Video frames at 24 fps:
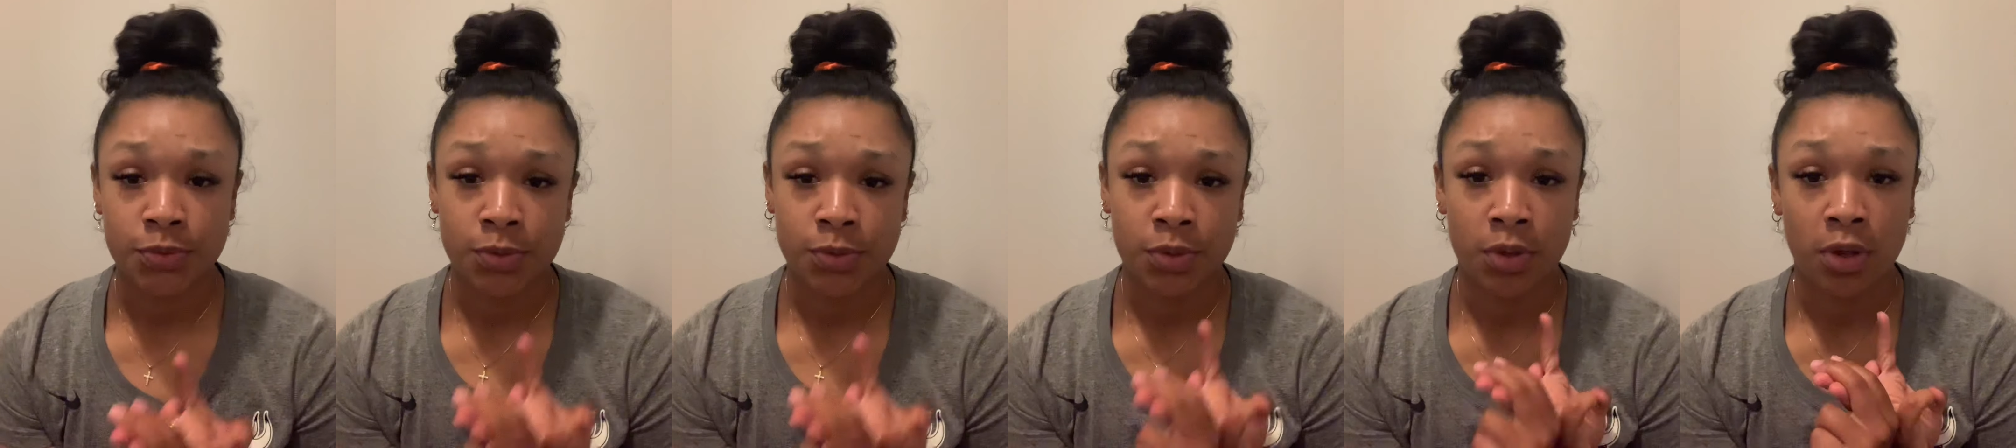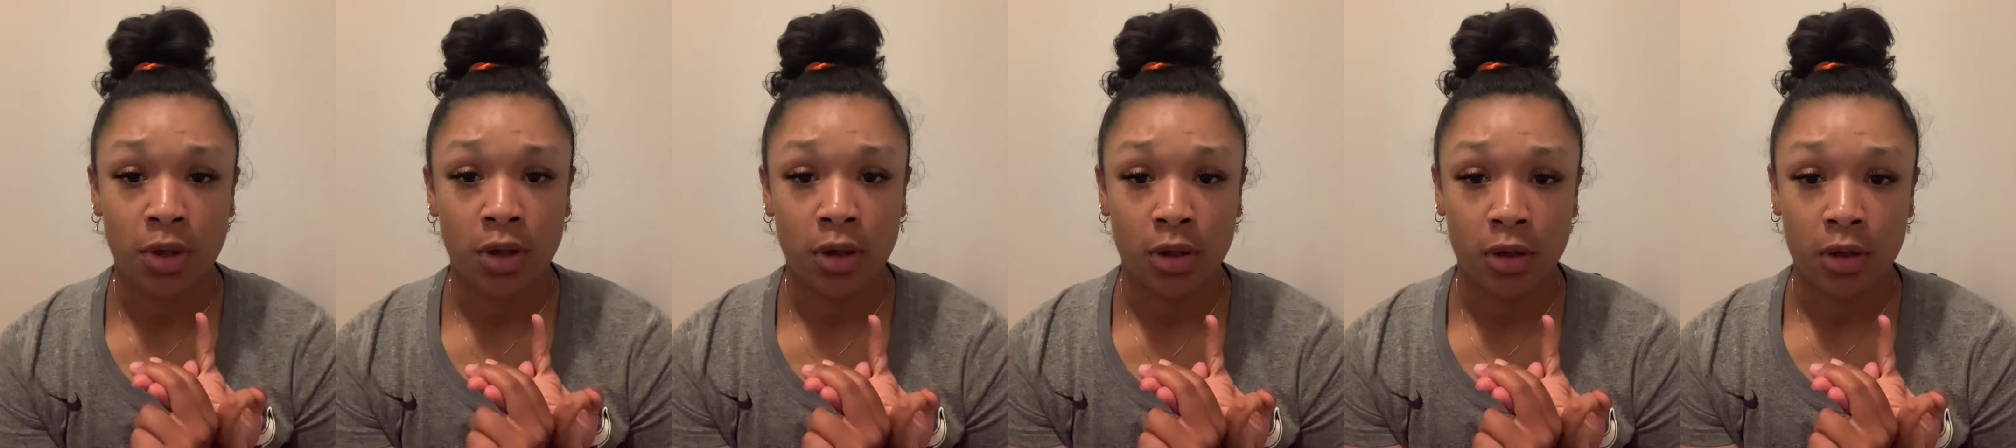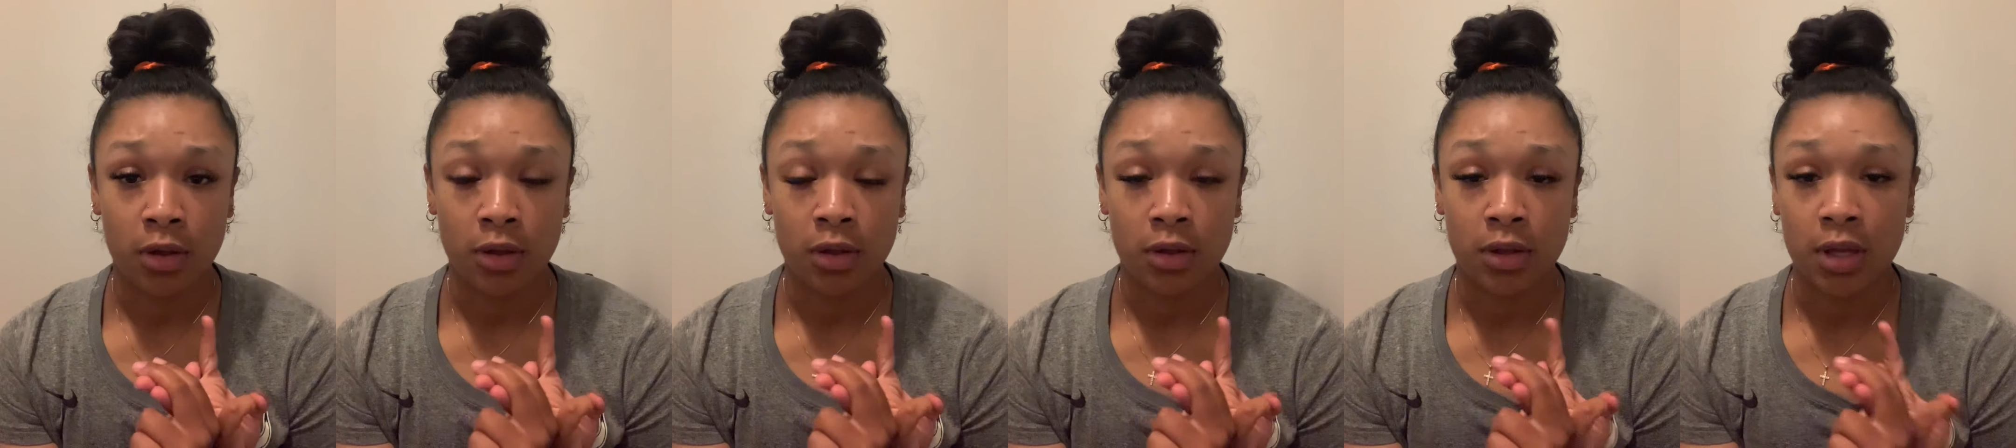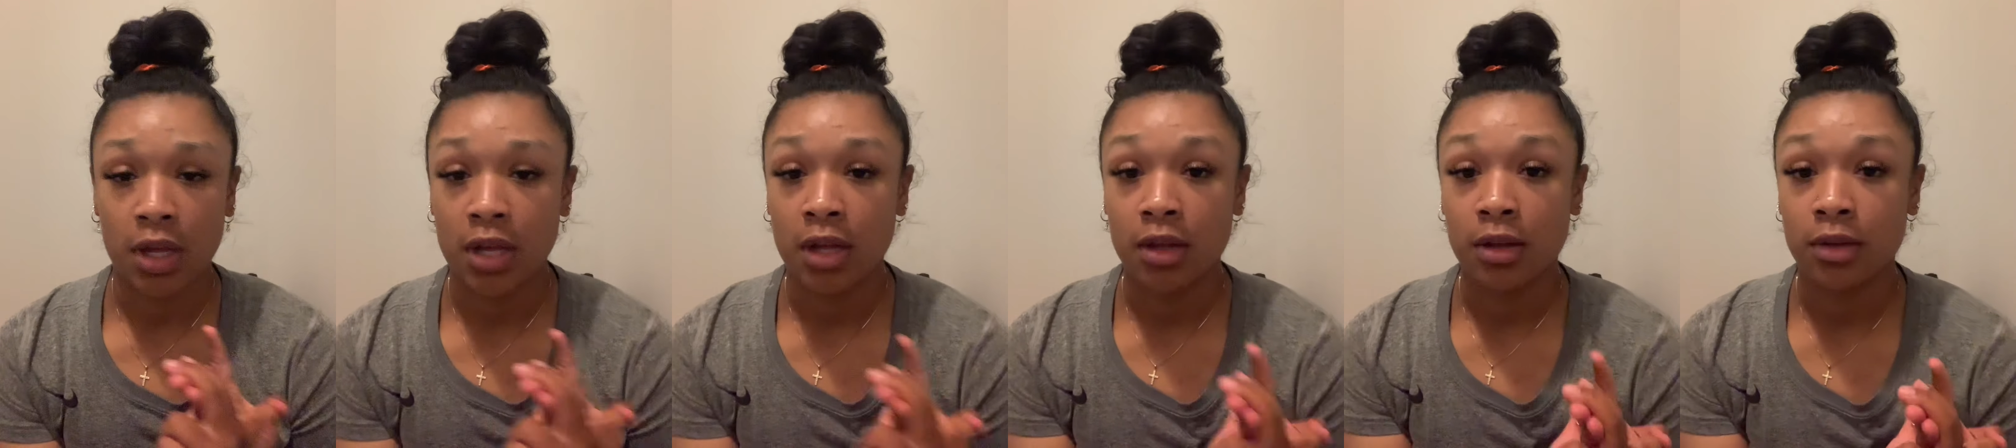were
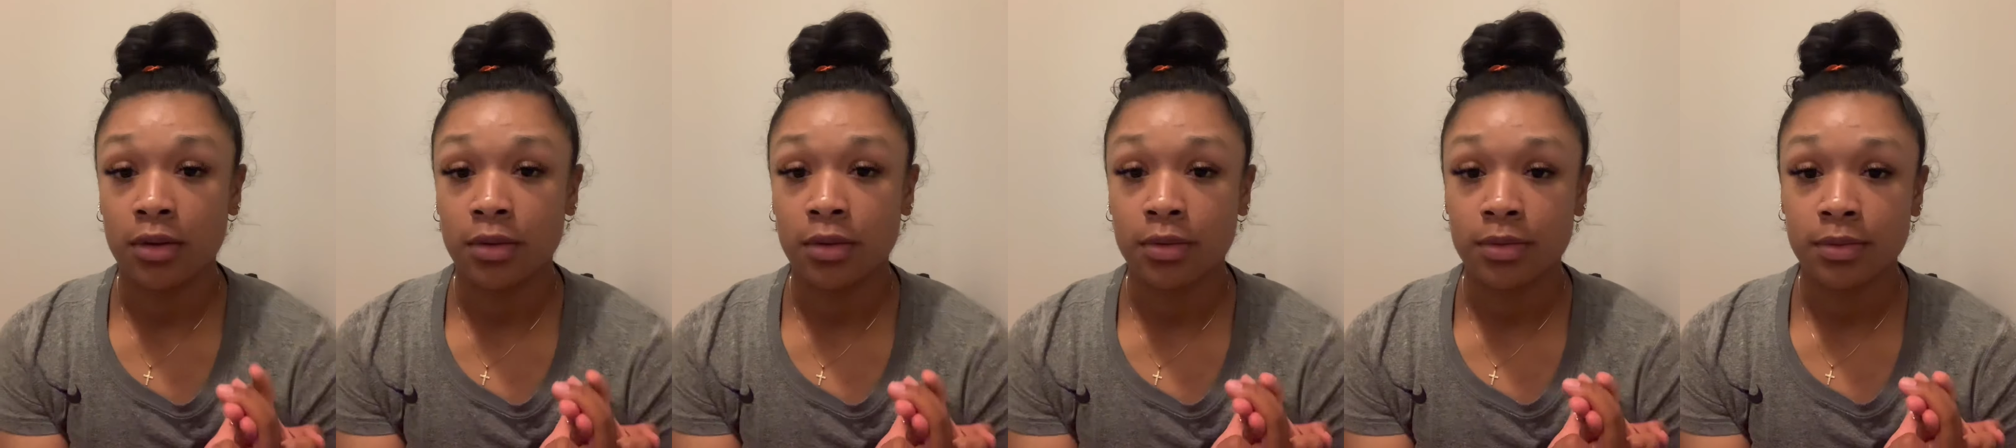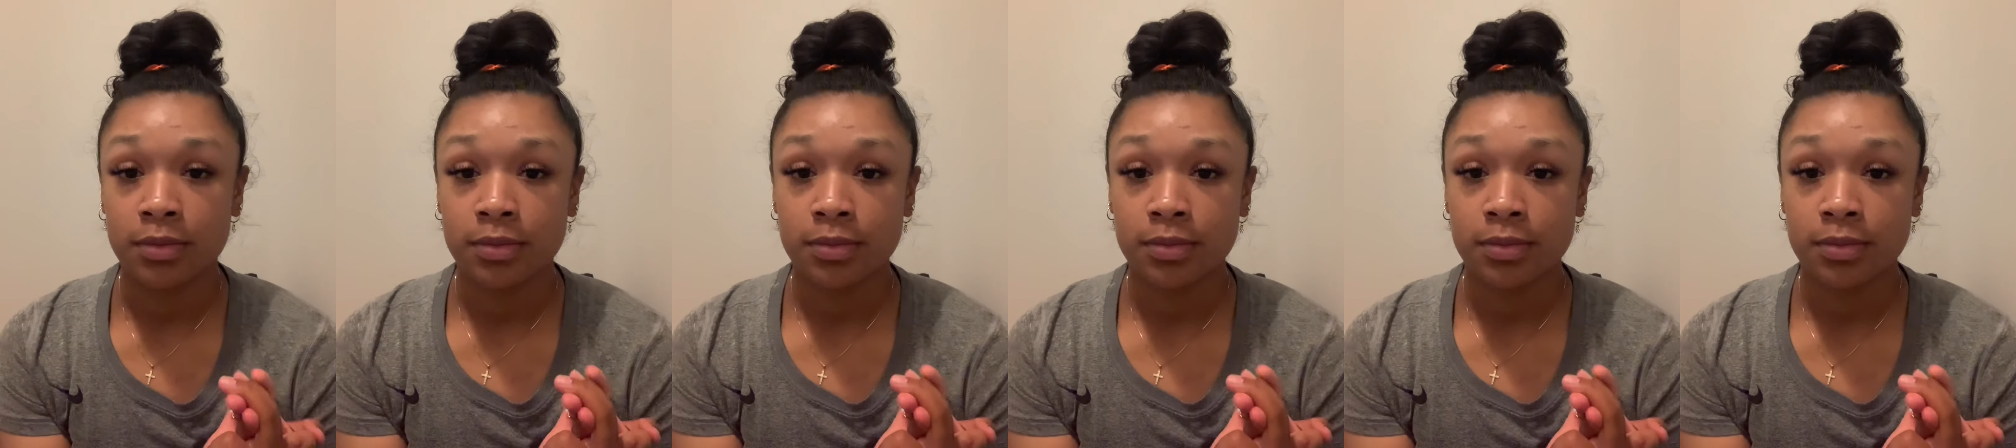all of